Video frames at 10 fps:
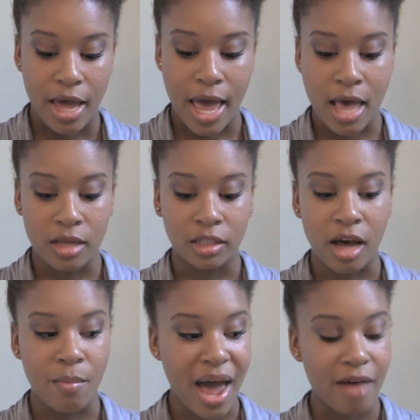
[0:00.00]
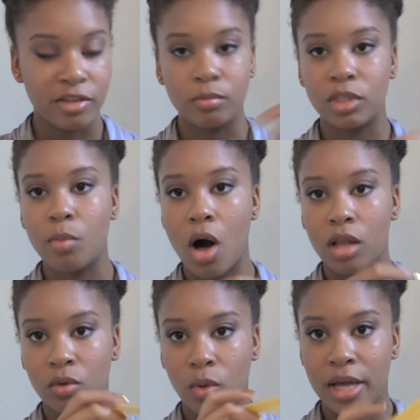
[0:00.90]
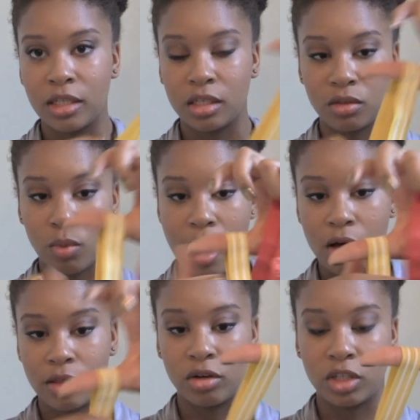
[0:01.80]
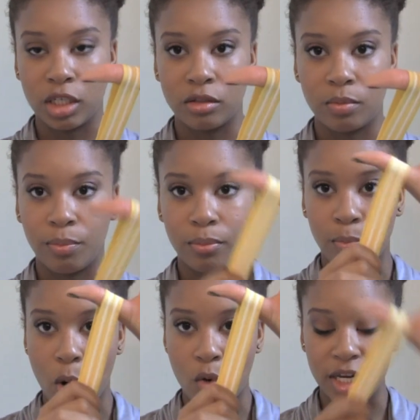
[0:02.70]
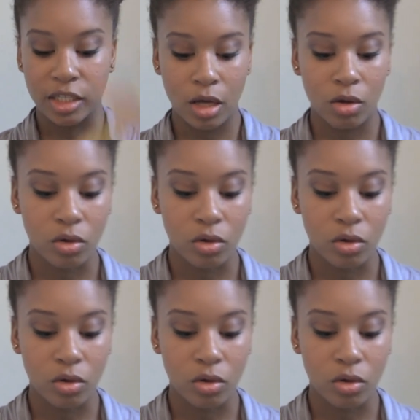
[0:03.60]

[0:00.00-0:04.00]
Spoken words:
And I have some smaller ones as well that are just ponytail